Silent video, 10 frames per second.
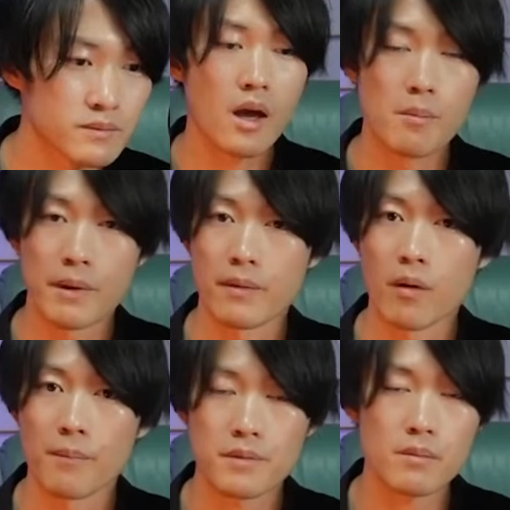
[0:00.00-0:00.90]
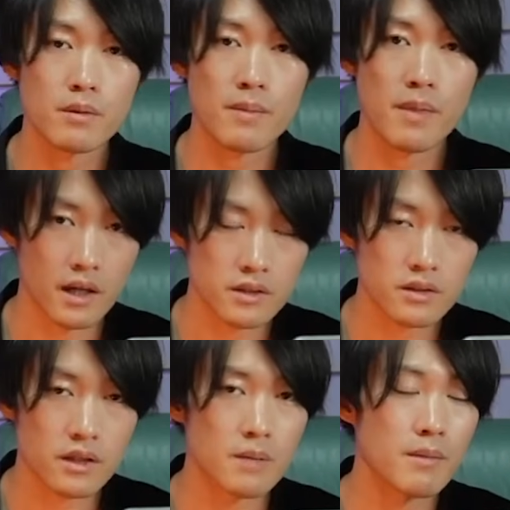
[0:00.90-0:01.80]
But on top of that,
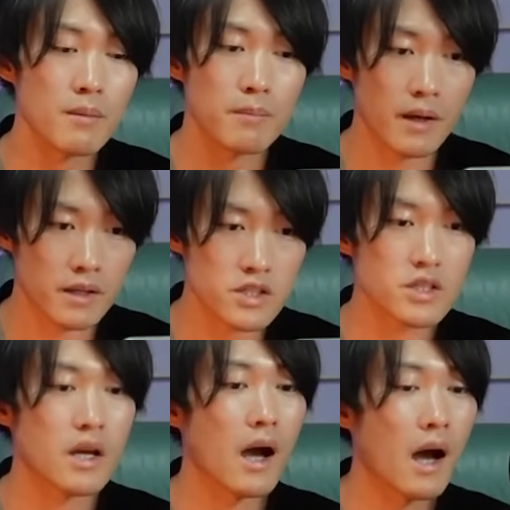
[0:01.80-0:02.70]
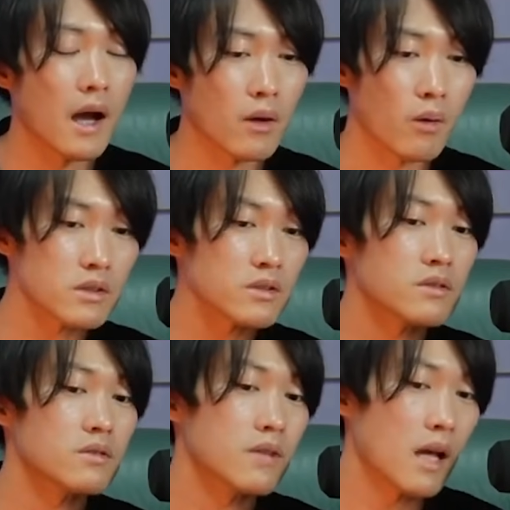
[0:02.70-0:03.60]
in my page, I also do
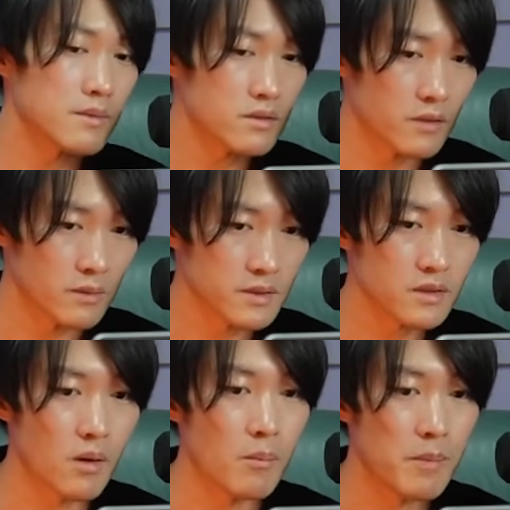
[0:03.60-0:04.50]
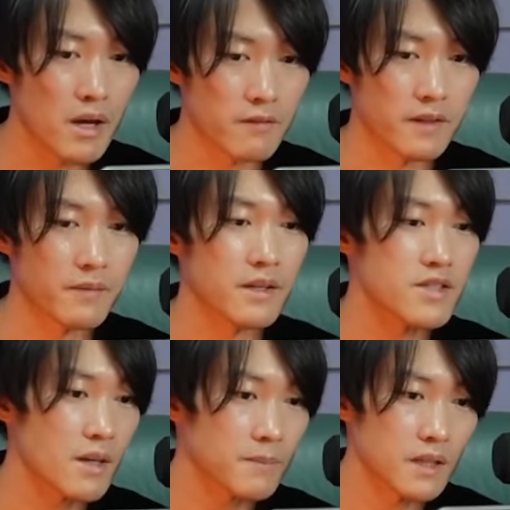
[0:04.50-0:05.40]
live streams comparing the
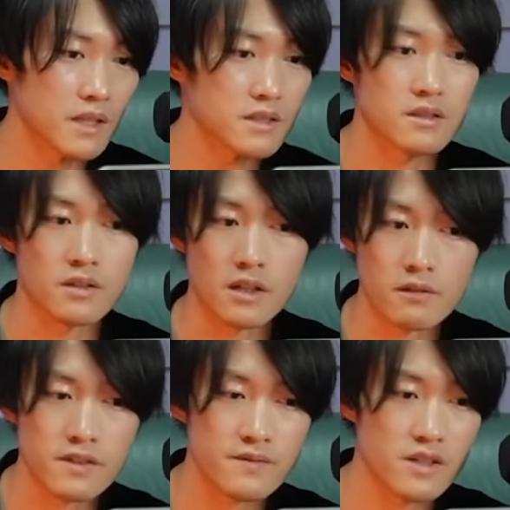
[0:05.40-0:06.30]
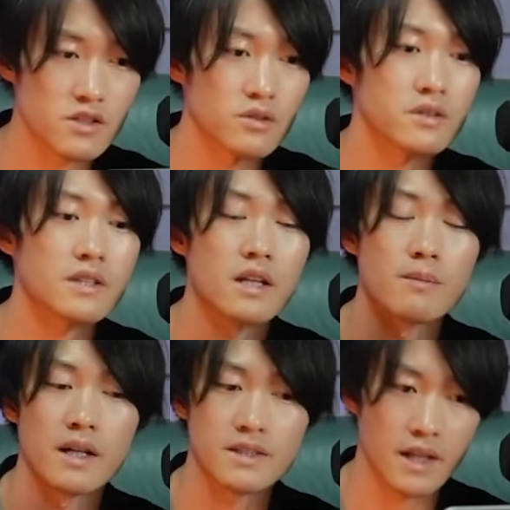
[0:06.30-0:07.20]
Japanese and English versions side by
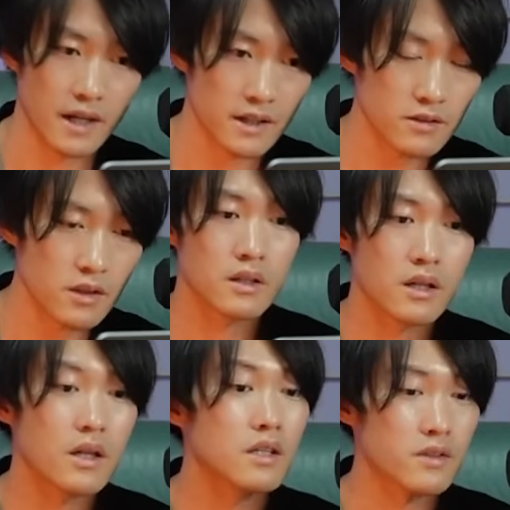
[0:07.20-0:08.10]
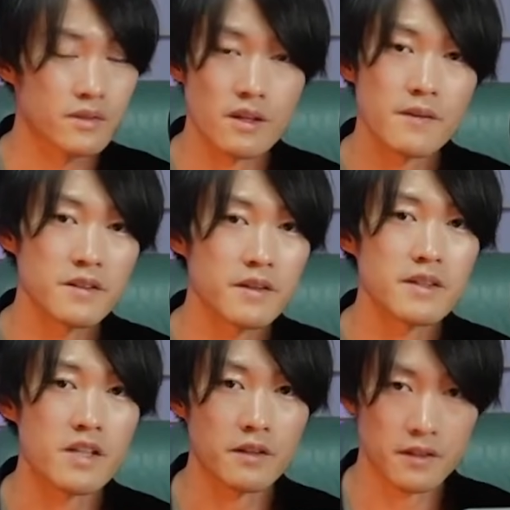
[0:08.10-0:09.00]
side, so definitely
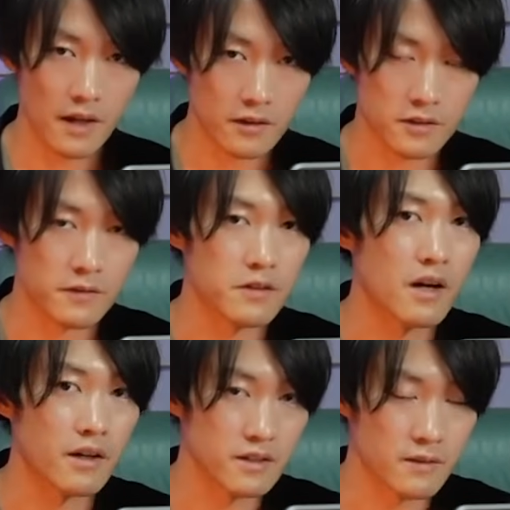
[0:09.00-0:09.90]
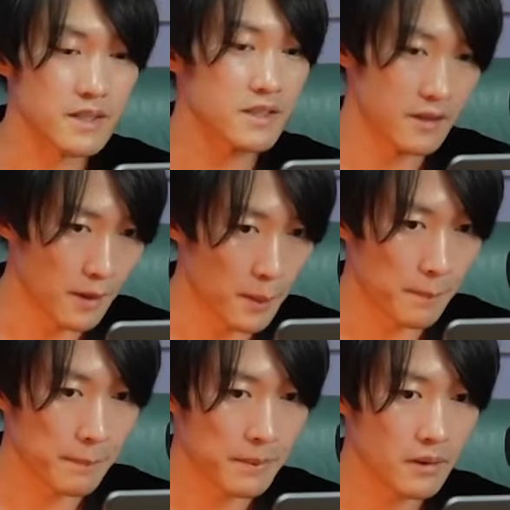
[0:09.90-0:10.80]
check it out if you are interested in.
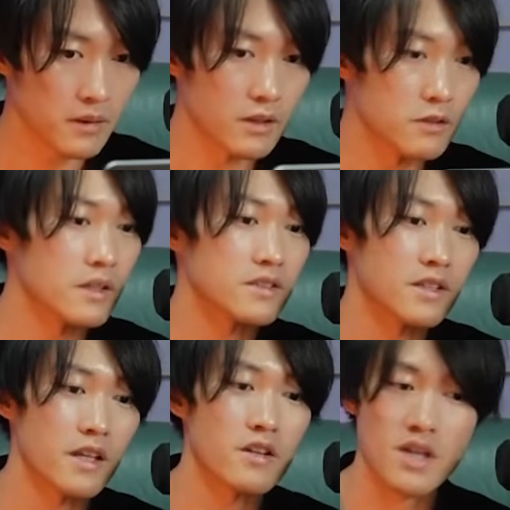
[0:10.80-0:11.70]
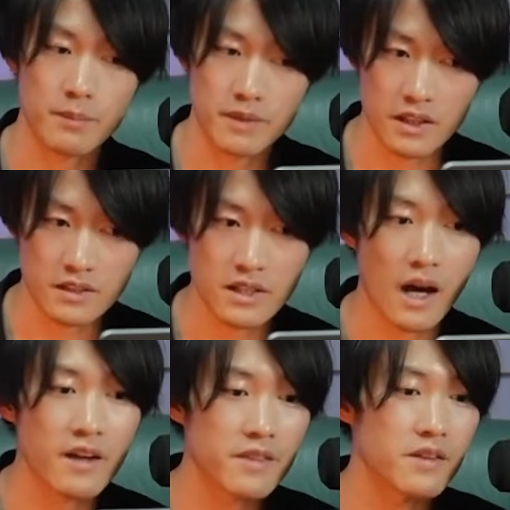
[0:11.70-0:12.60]
You are studying Japanese, I
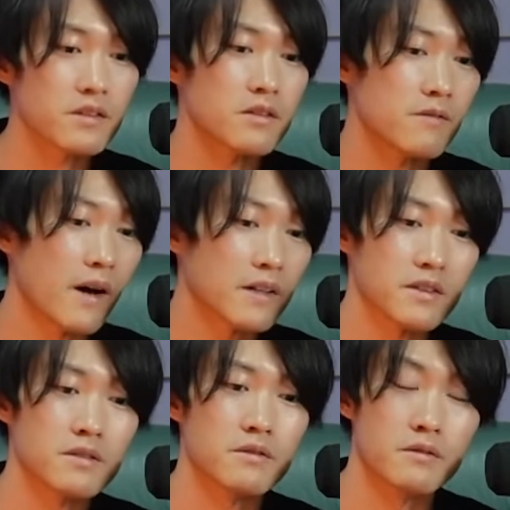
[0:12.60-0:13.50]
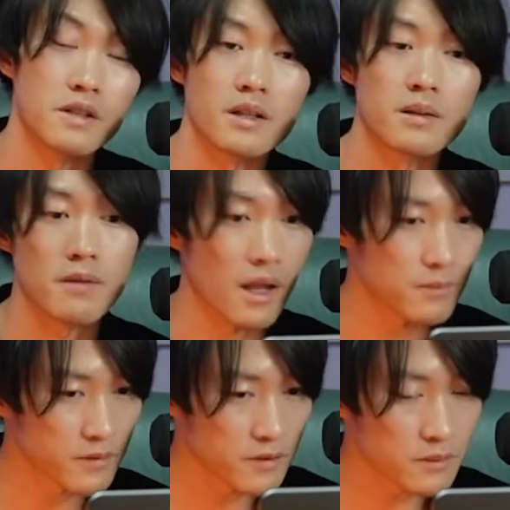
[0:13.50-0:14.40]
think you'll find it really
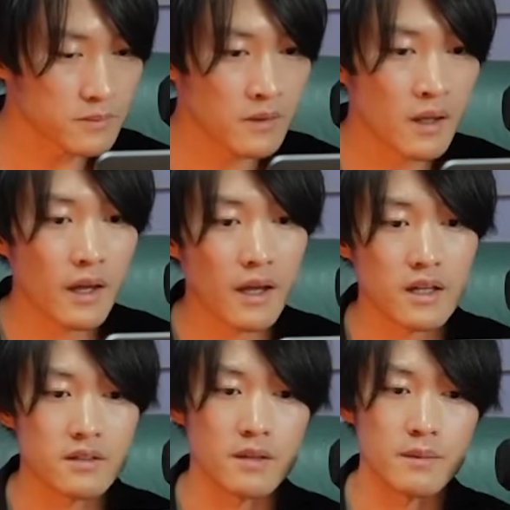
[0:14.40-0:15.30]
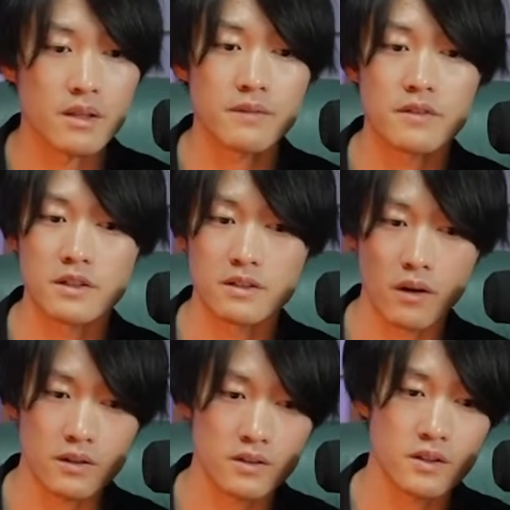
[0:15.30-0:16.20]
helpful, and even if you are
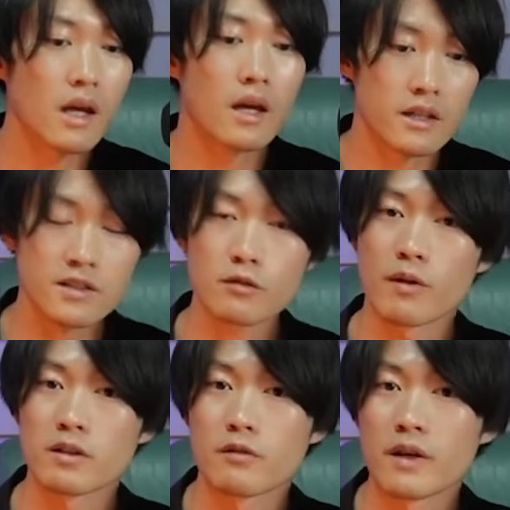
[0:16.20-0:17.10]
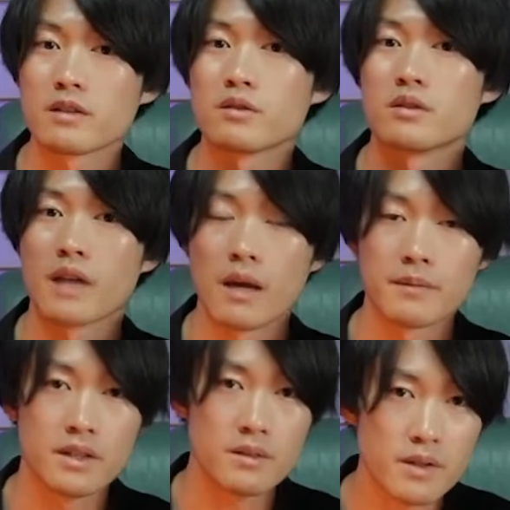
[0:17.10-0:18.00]
not, it's a great way to dive
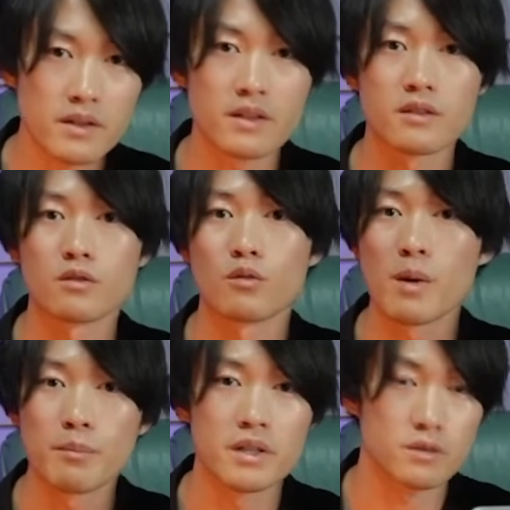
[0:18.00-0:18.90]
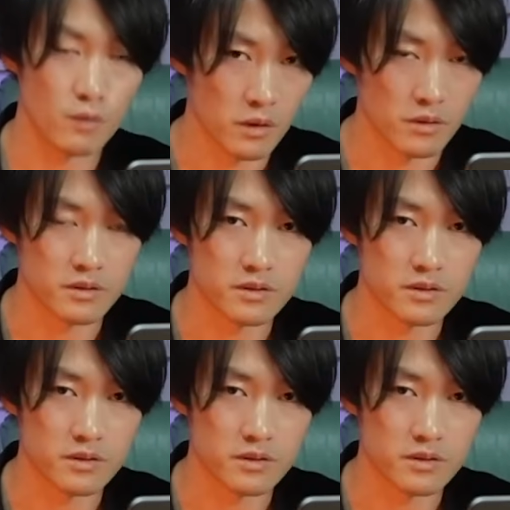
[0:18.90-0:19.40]
deeper into One Piece world.